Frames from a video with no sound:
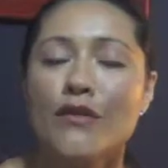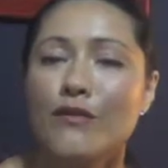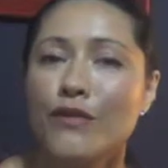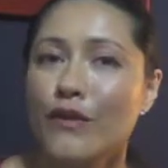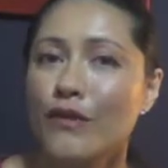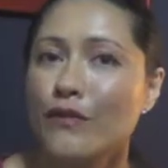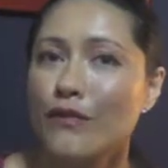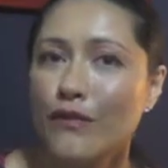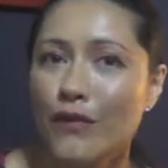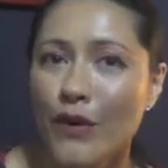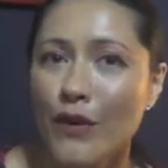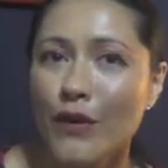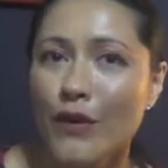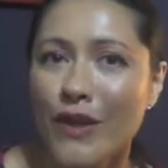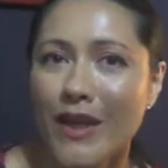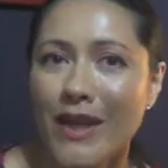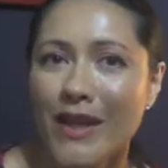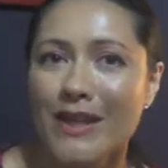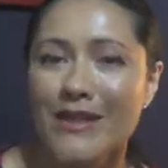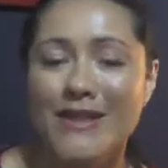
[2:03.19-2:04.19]
for
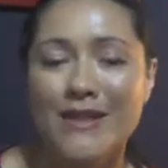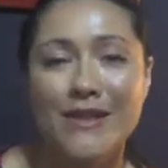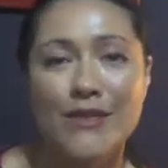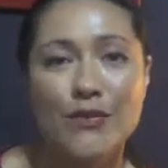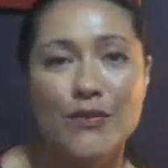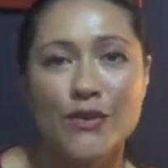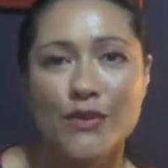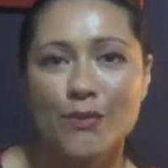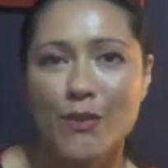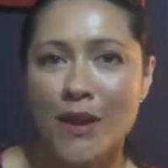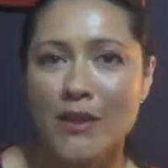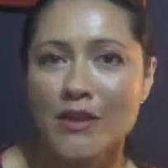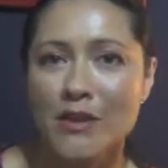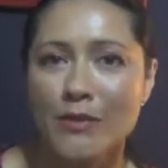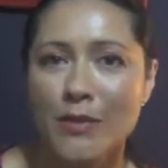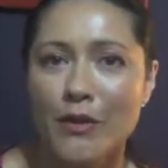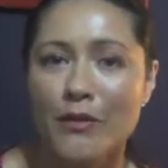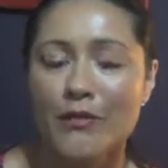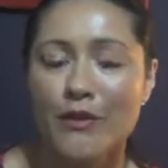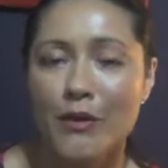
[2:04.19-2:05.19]
focus, it's
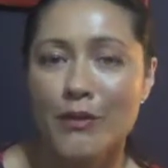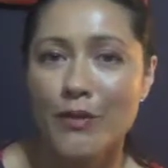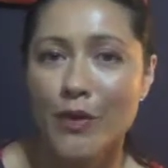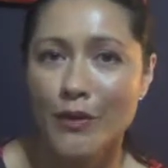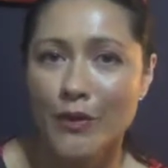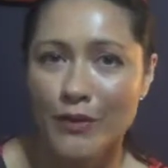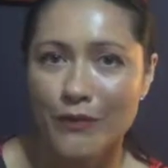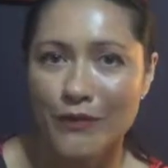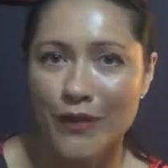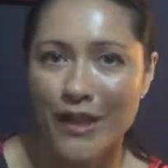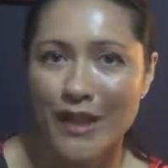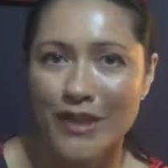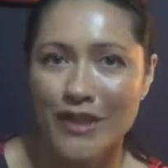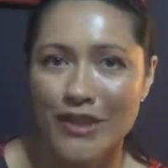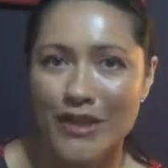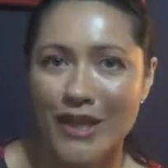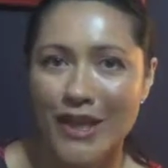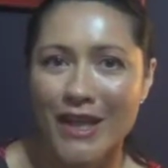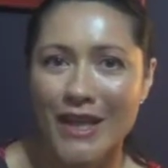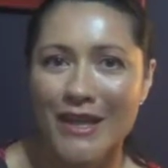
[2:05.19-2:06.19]
responsible for
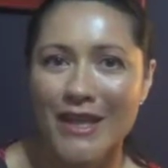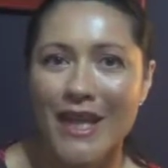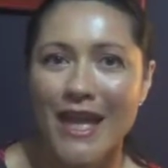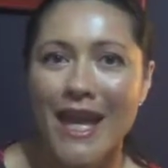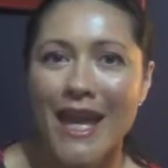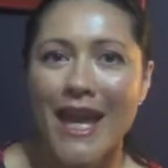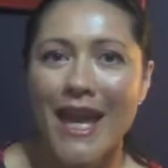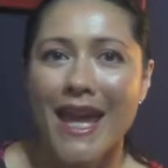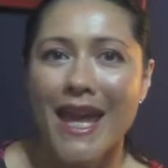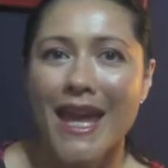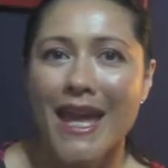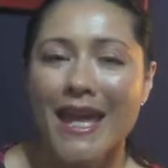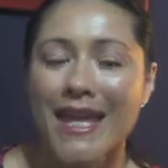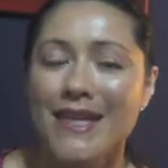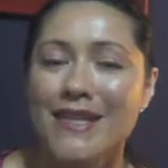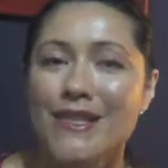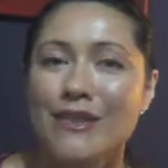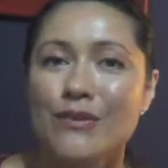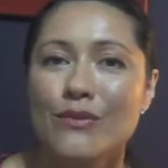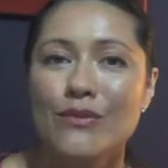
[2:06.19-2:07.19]
motivation,
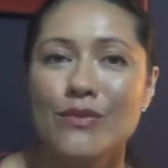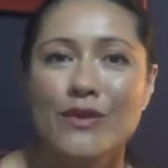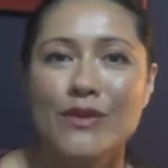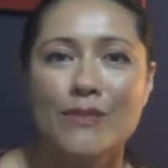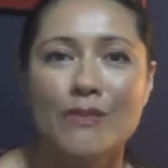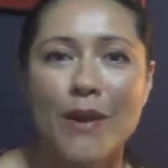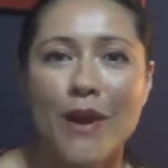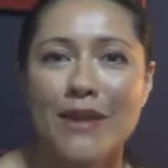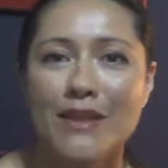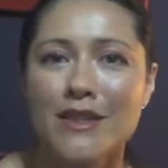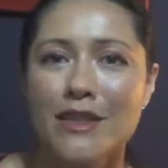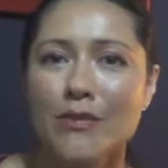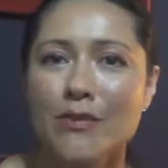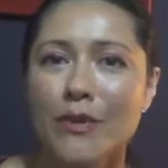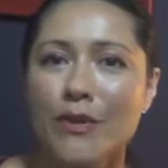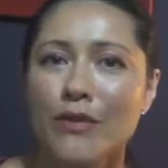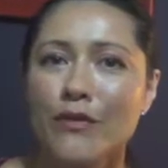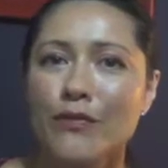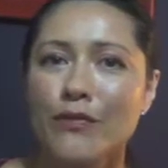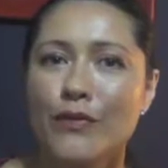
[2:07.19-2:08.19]
it's
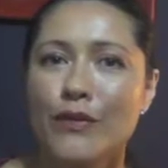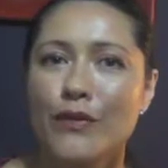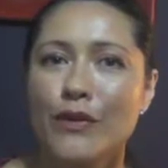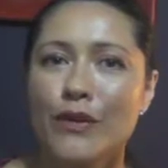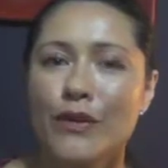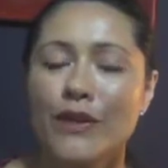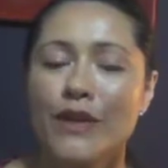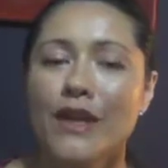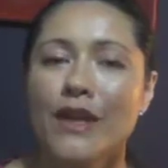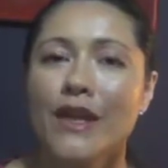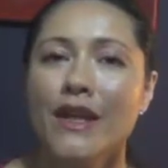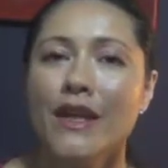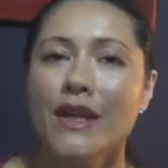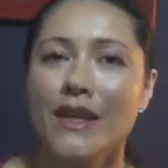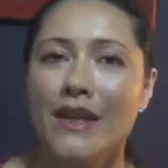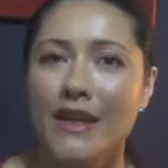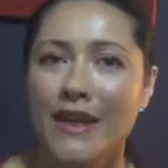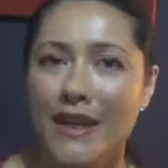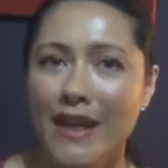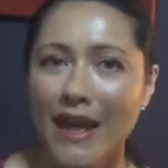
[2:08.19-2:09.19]
responsible for
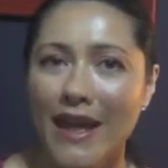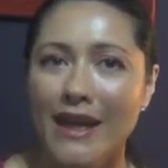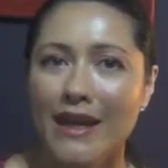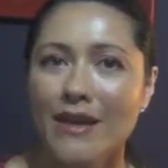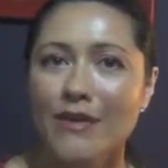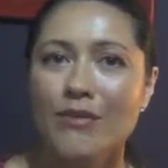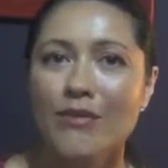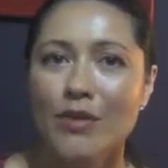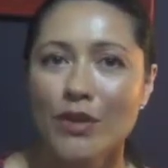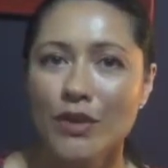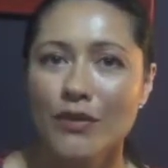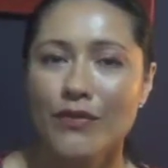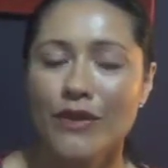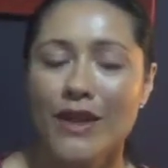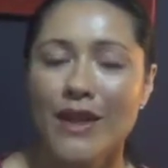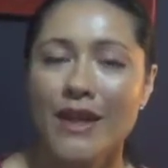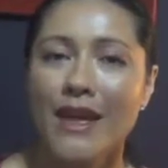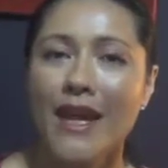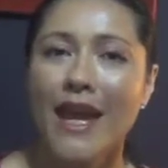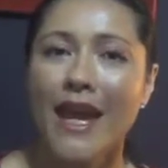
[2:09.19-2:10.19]
getting
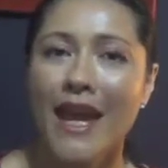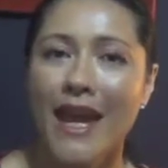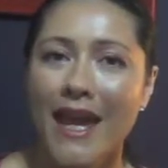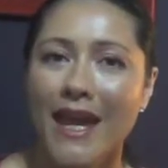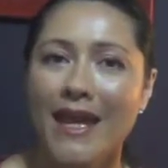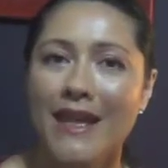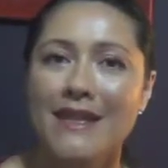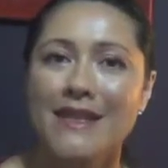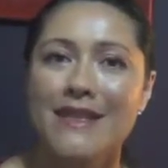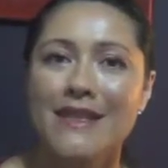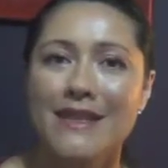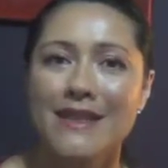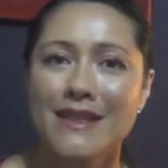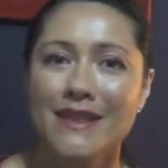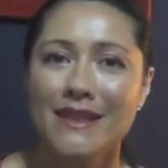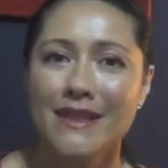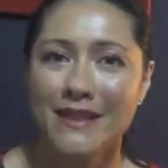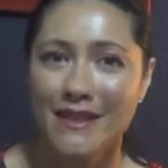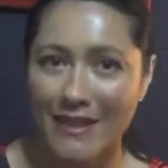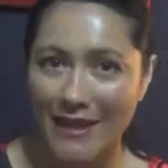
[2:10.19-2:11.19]
moving and
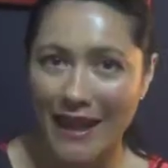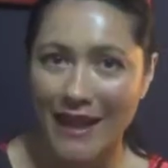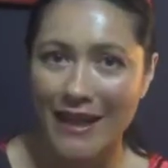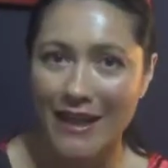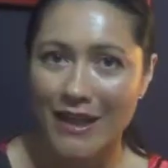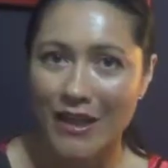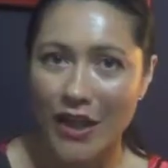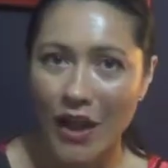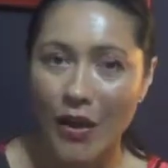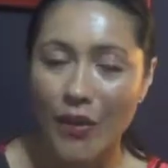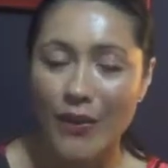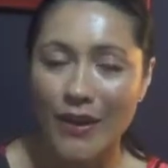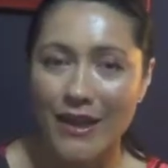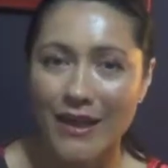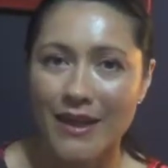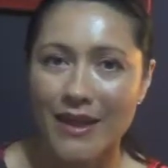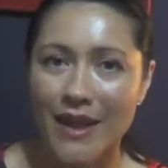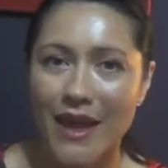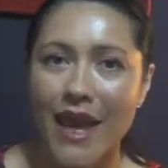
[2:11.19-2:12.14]
getting going.